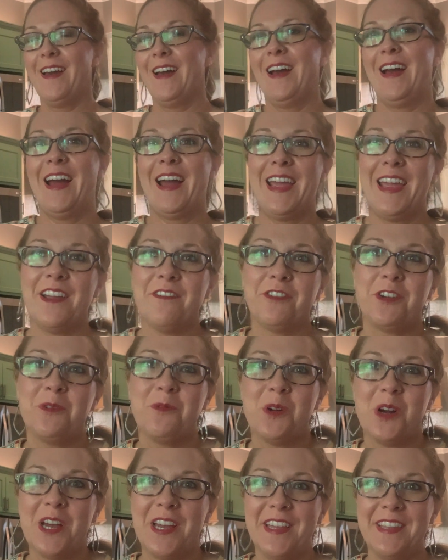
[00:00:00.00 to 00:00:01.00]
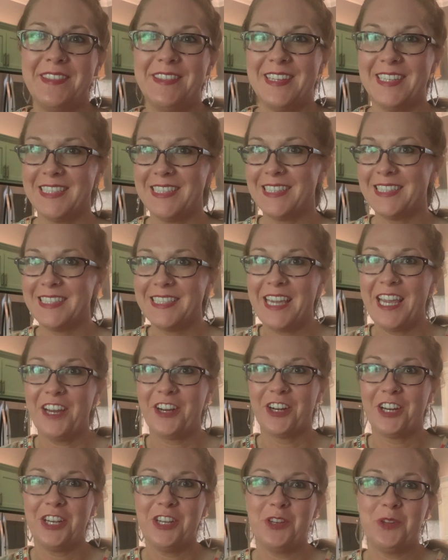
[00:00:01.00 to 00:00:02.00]
Hi everyone, this is
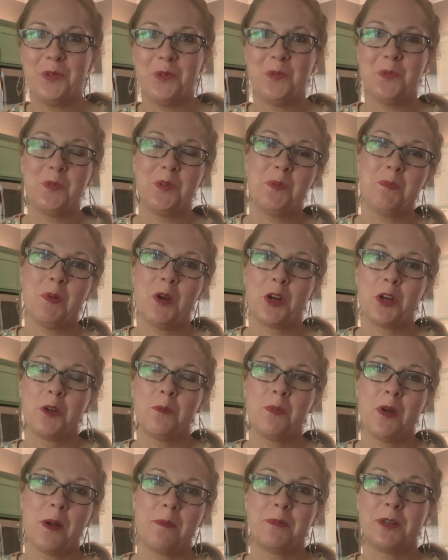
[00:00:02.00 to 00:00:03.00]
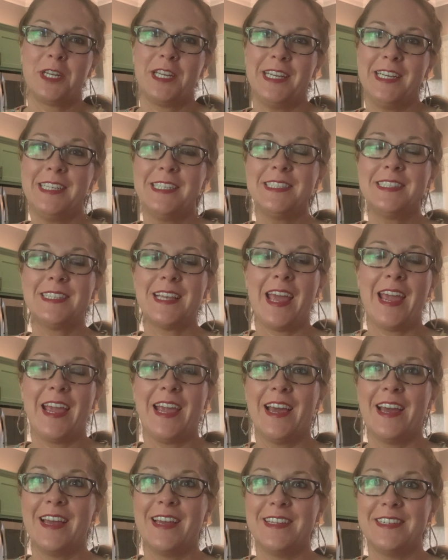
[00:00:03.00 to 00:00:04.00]
Carrie Newton with Parker Properties
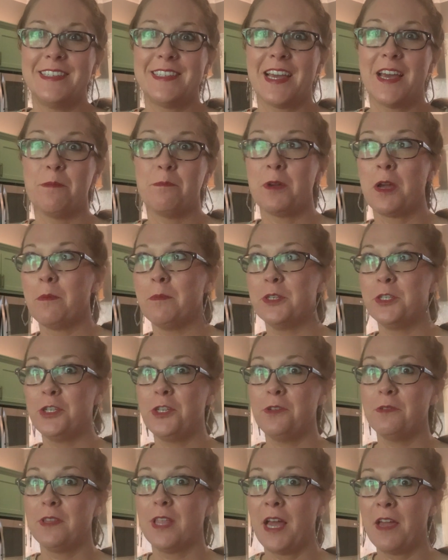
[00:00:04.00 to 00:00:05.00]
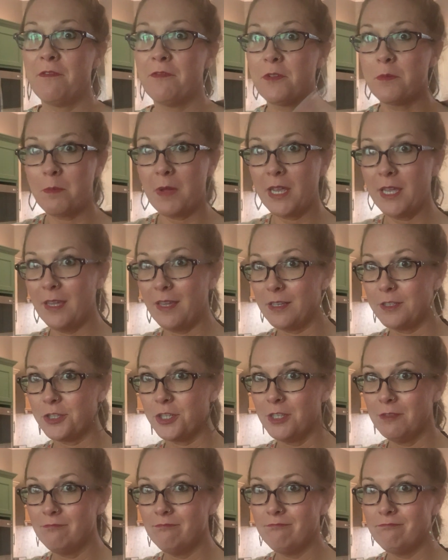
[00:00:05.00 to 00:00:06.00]
and I'm coming to you live from my
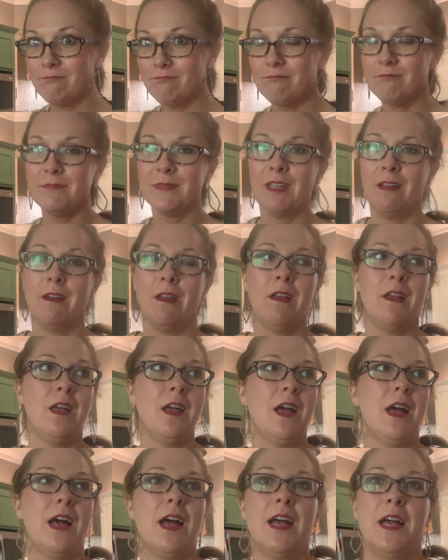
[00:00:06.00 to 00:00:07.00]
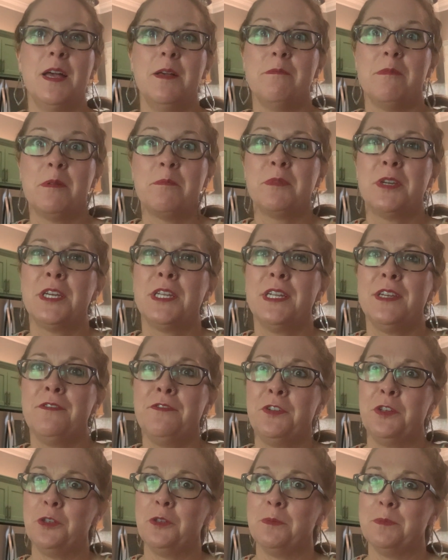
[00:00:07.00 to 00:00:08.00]
kitchen. I'm gonna
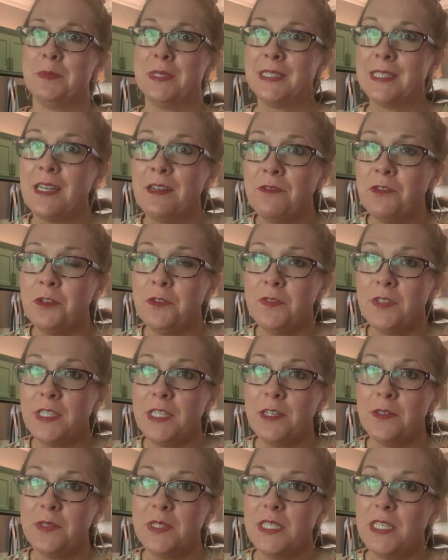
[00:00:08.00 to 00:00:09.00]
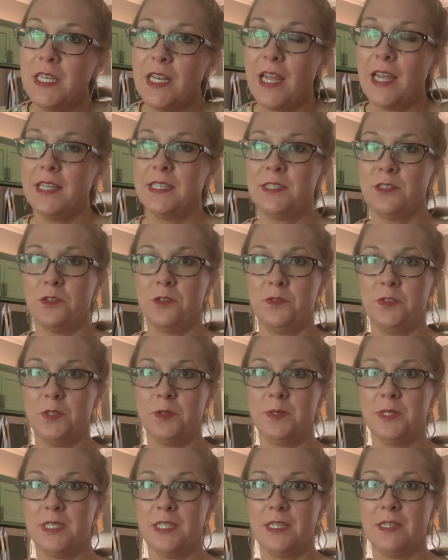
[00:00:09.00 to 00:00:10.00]
film several videos today, so if
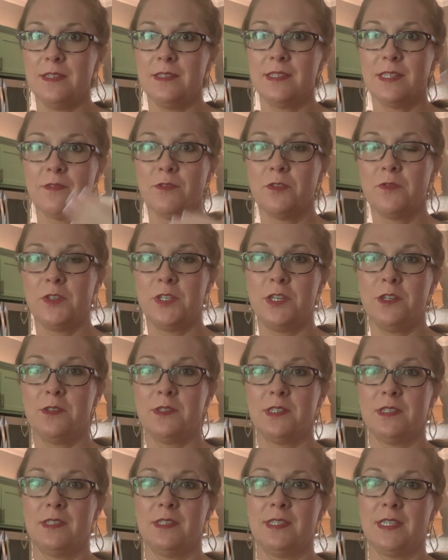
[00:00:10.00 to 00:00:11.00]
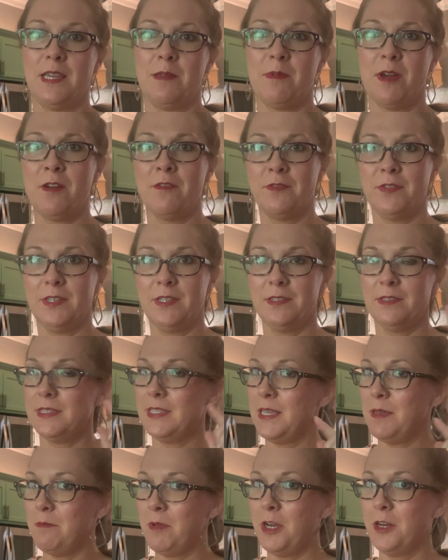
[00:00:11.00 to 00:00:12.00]
you see several videos in the same outfit,
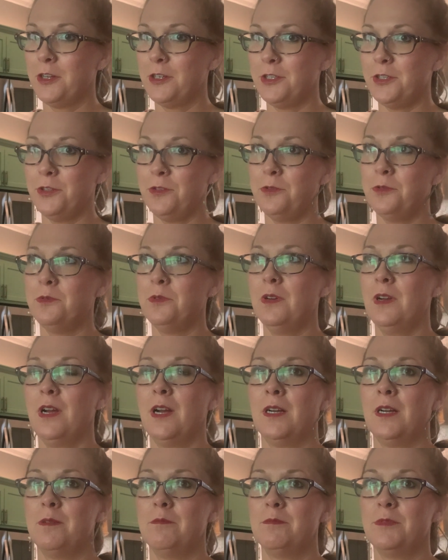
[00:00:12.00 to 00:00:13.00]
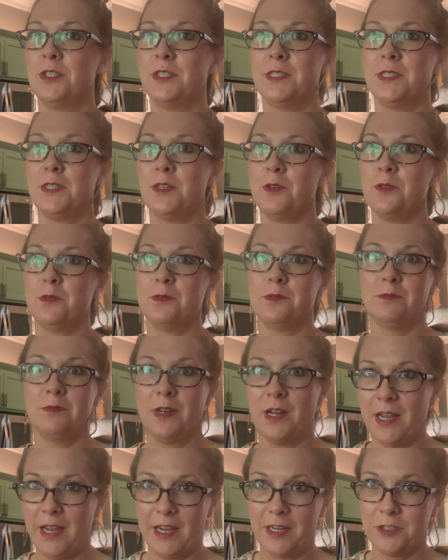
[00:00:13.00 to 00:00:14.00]
same hairdo, just know
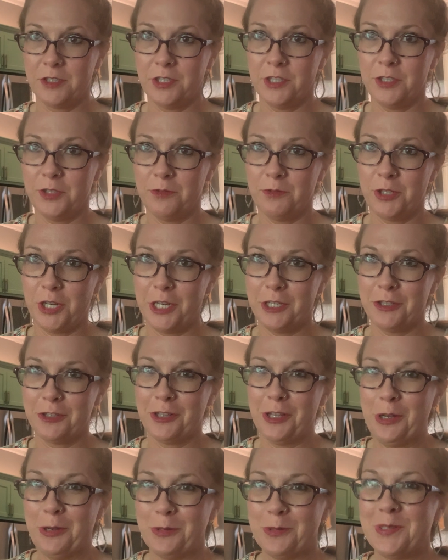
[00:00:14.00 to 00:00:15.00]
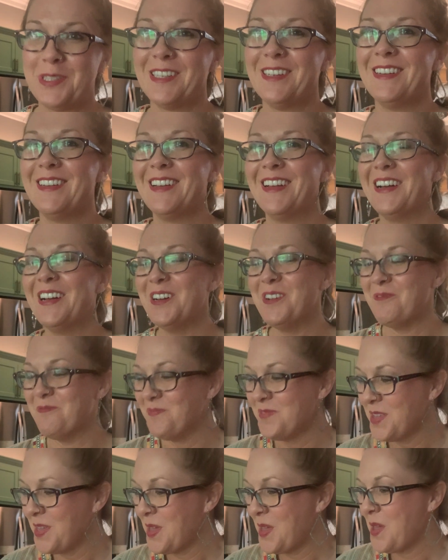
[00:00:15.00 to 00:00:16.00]
I actually do change clothes.
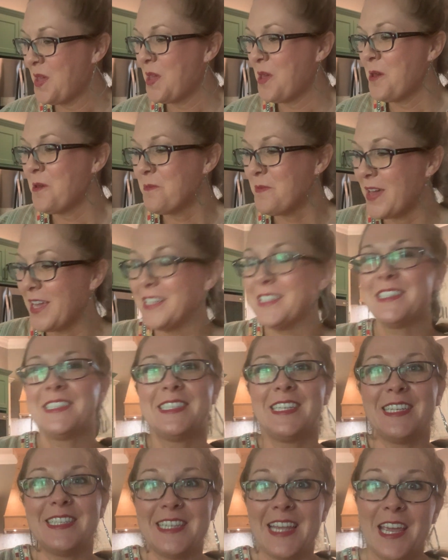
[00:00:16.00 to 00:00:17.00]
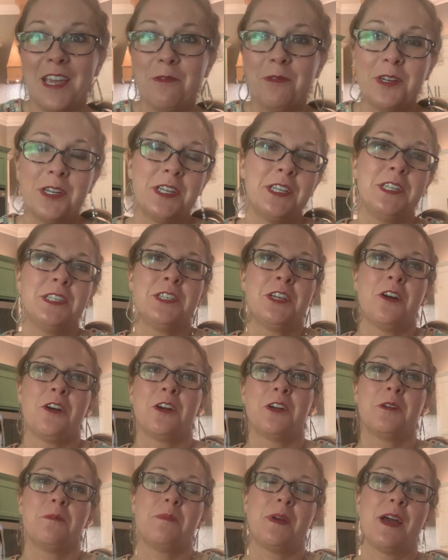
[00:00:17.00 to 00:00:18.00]
But today we're gonna
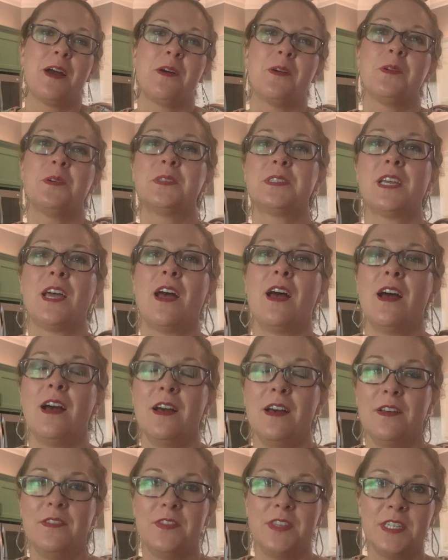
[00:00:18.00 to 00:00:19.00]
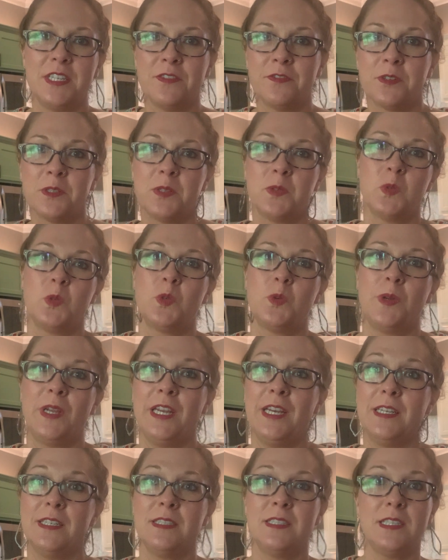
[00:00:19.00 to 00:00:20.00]
talk about the difference
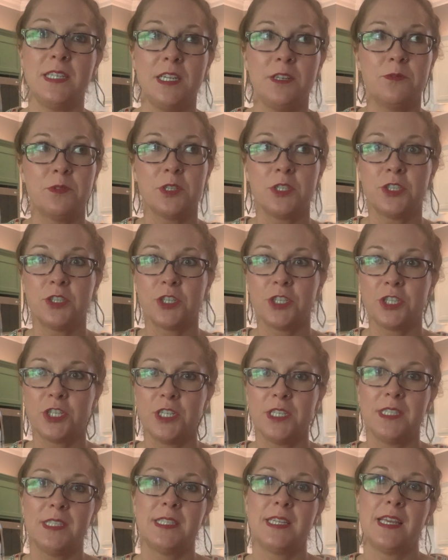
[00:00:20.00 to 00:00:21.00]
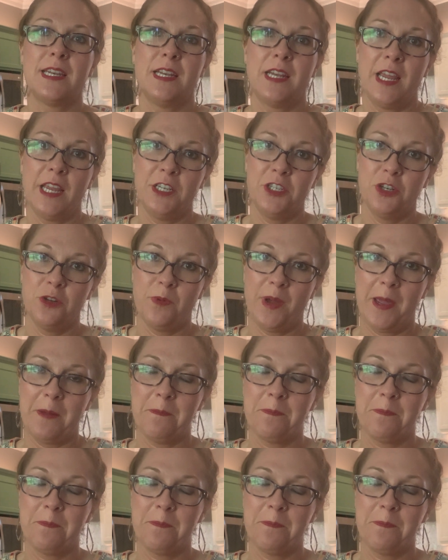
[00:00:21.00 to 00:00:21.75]
between deed restrictions and an HOA.